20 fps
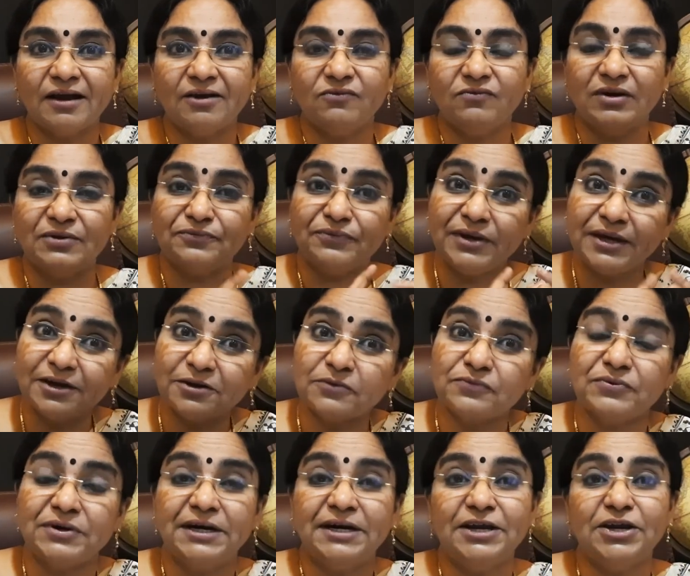Well, fear
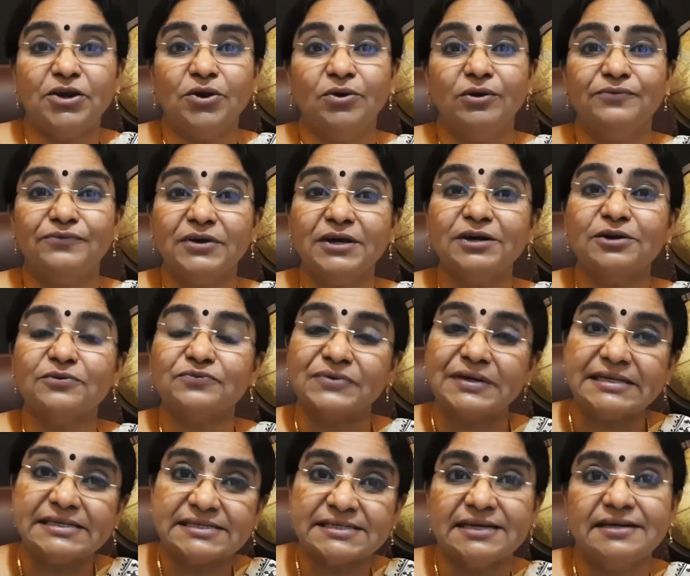of ridicule, fear of
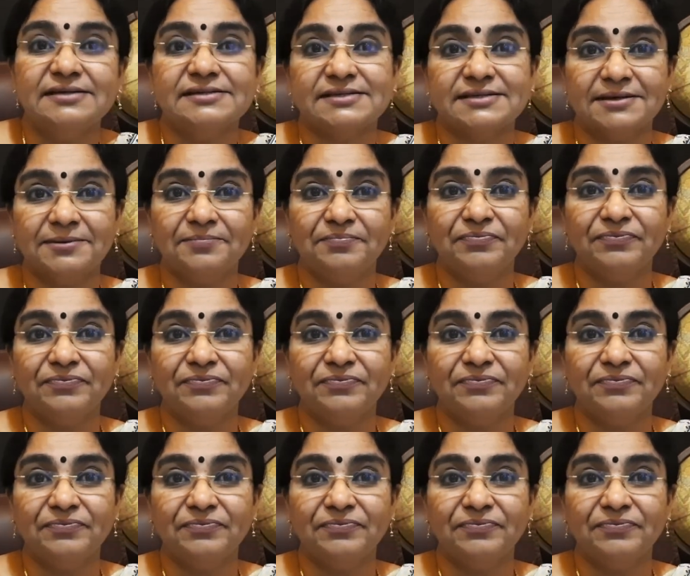insult.